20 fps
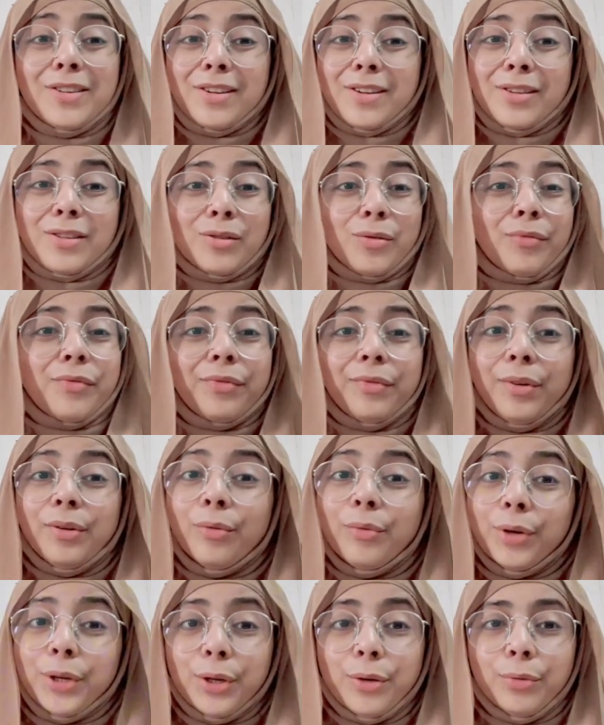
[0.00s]
is of
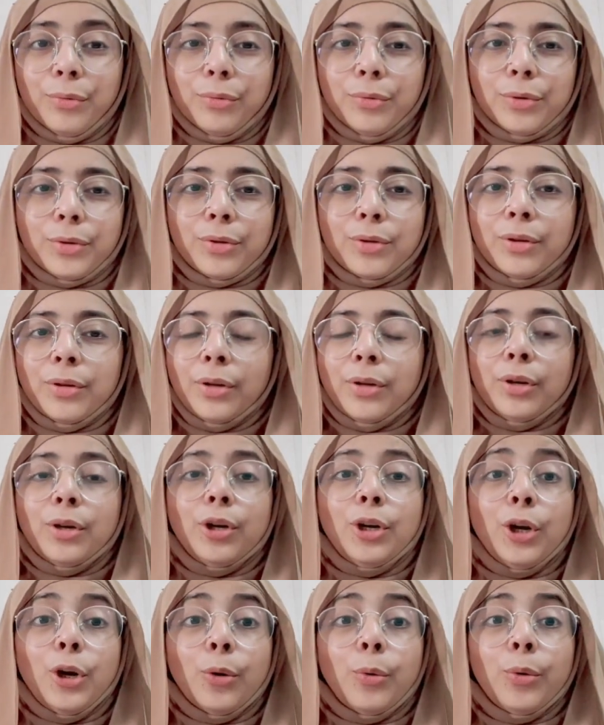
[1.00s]
no use.
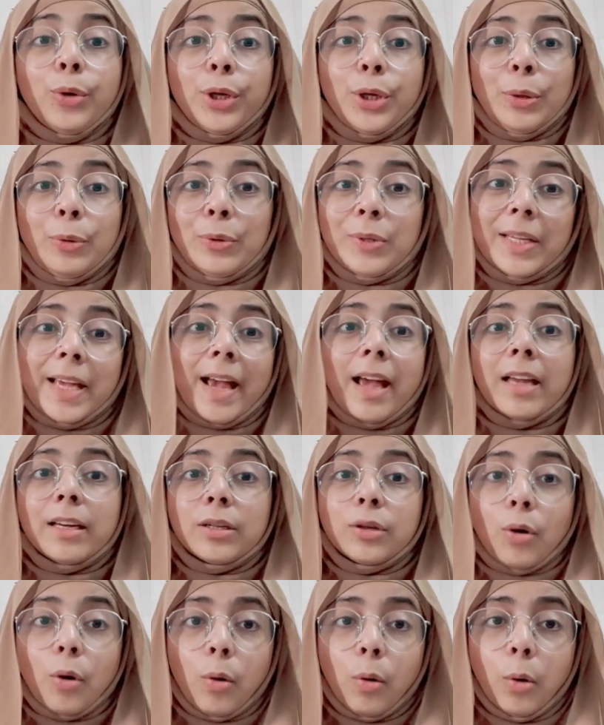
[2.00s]
No use at
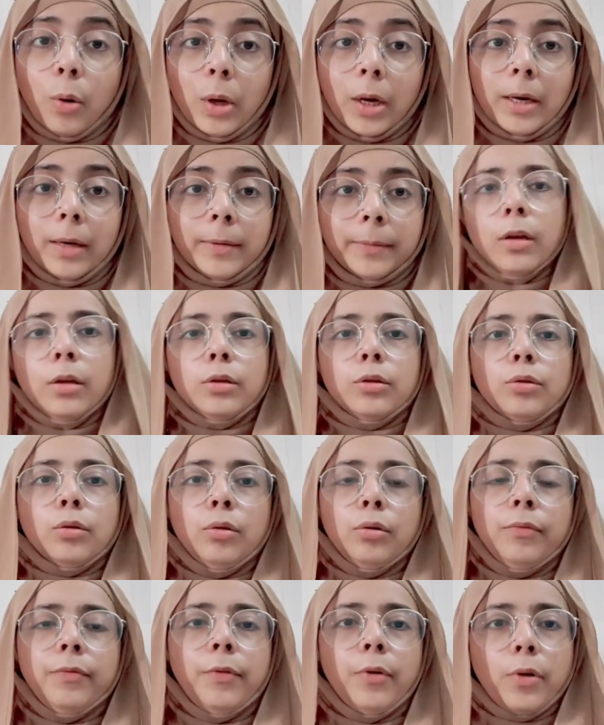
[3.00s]
all.
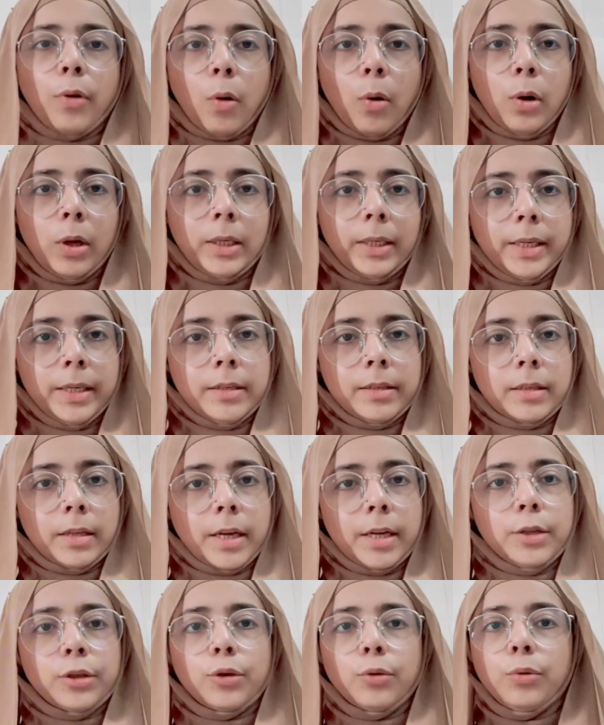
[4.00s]
So for all these
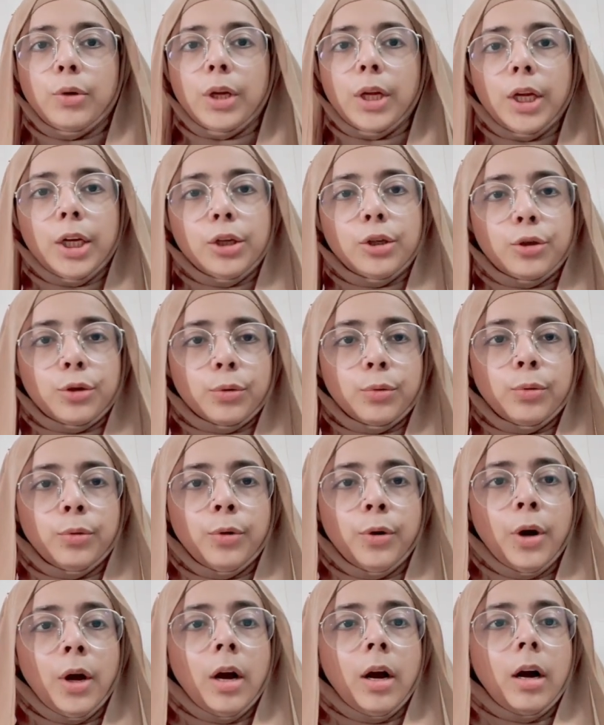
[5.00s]
things, you need
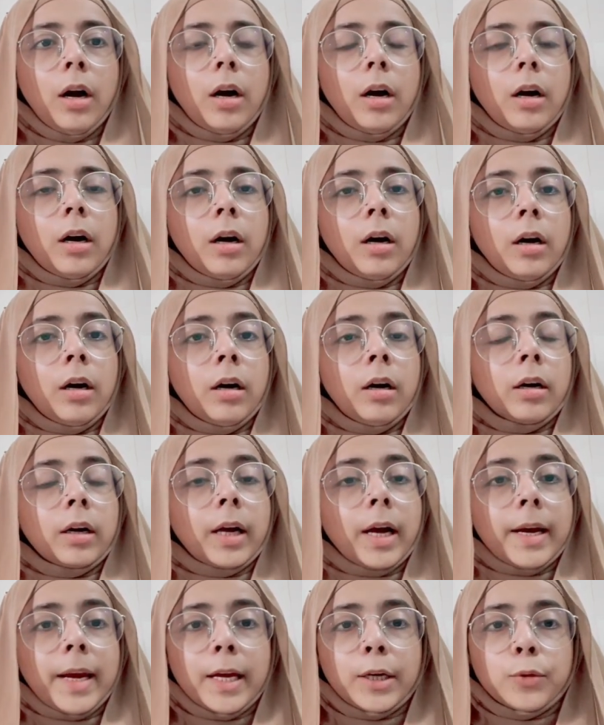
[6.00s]
to
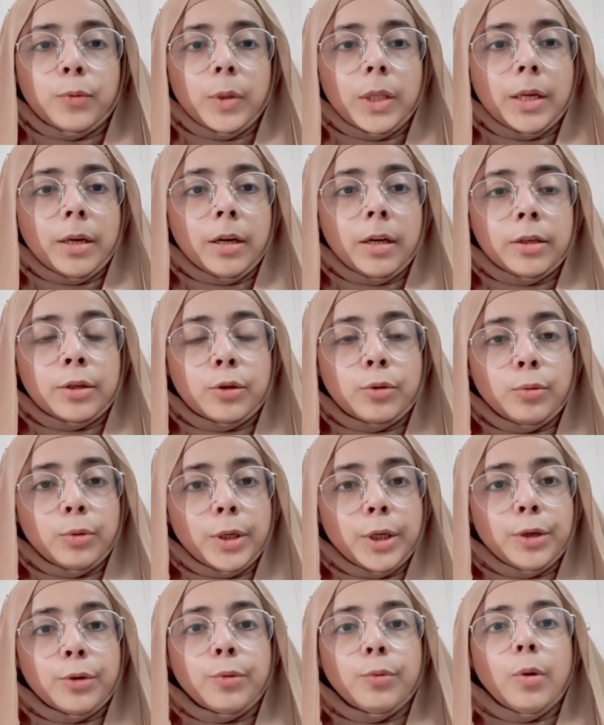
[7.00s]
connect with the
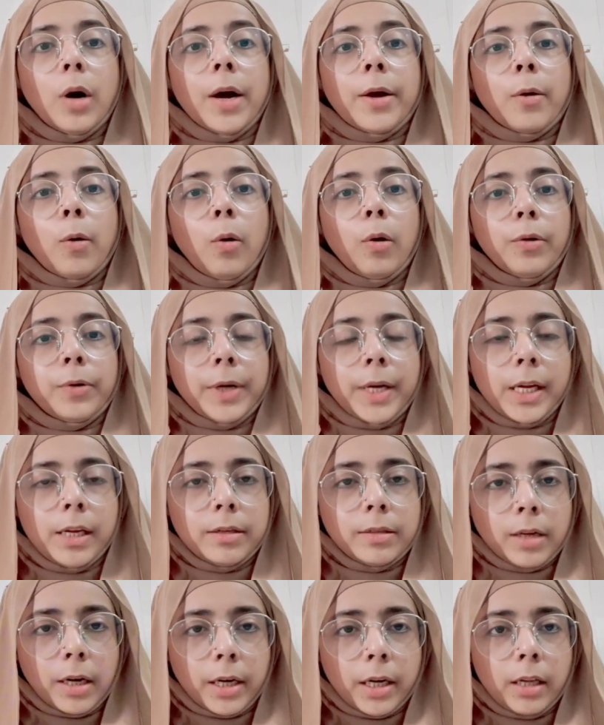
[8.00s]
student who are already
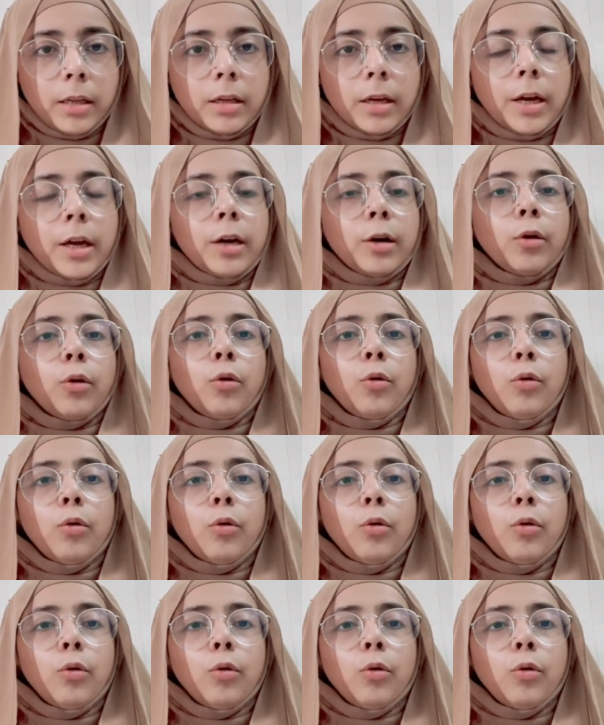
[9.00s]
studying there,